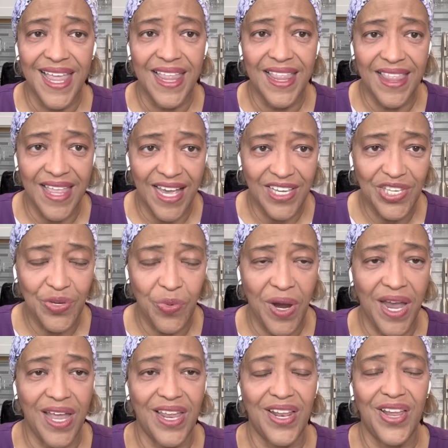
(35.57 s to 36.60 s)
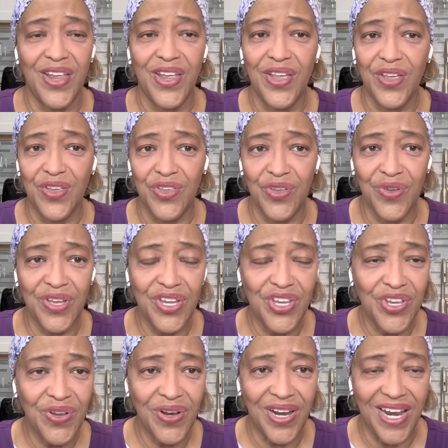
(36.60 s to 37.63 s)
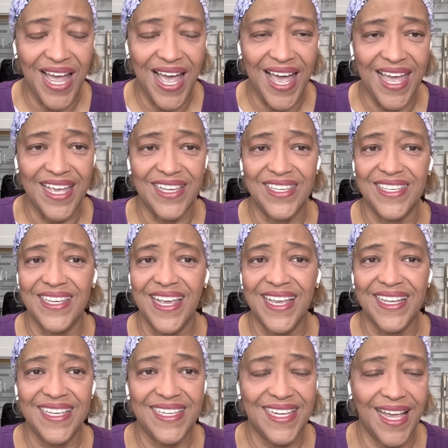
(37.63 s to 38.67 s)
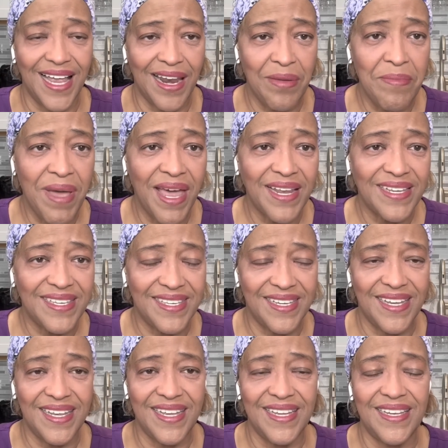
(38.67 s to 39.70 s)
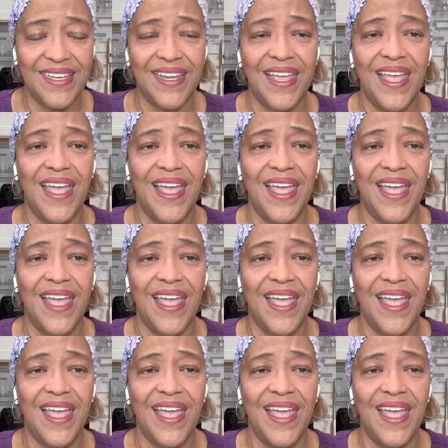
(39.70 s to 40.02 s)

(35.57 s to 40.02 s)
That's right. You can utilize telemedicine